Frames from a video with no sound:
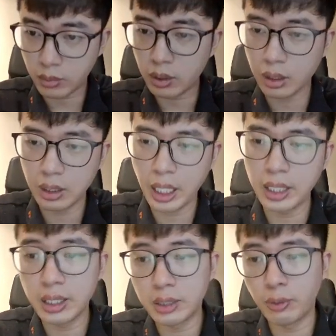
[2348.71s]
Then
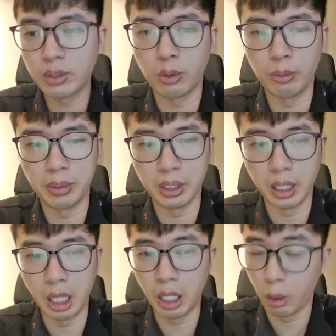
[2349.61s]
this phase will be
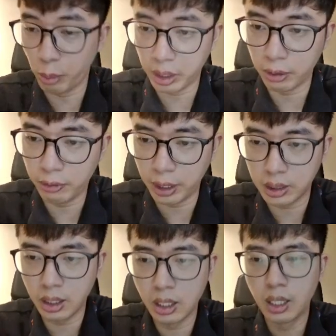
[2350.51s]
the awareness phase.